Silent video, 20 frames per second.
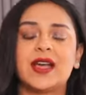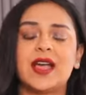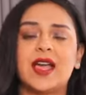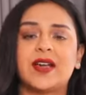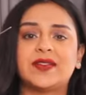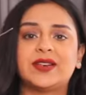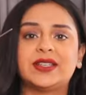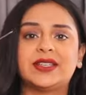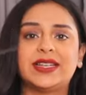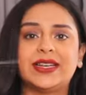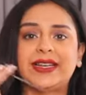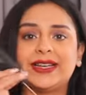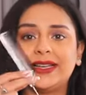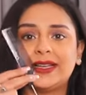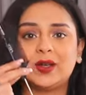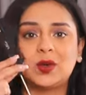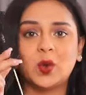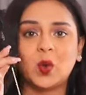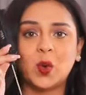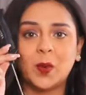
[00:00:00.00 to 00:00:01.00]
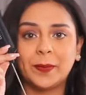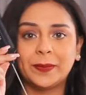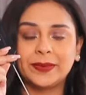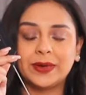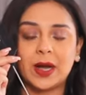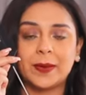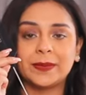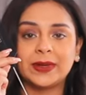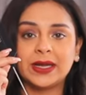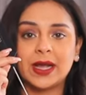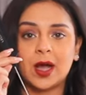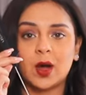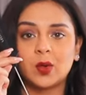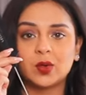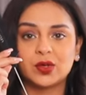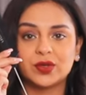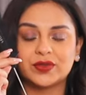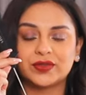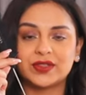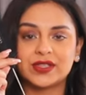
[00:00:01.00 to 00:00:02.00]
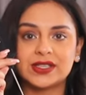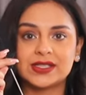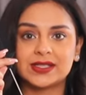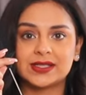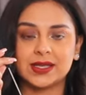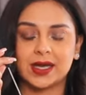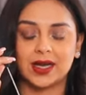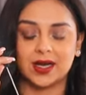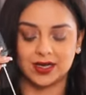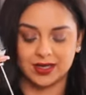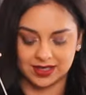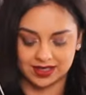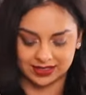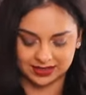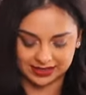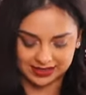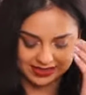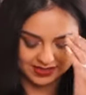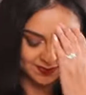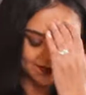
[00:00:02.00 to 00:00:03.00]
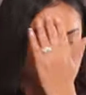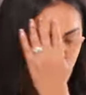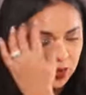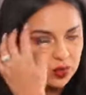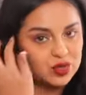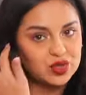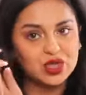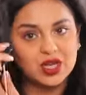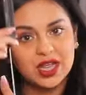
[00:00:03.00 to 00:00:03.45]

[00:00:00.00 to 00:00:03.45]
i have a tail comb coming out of this uh this pouch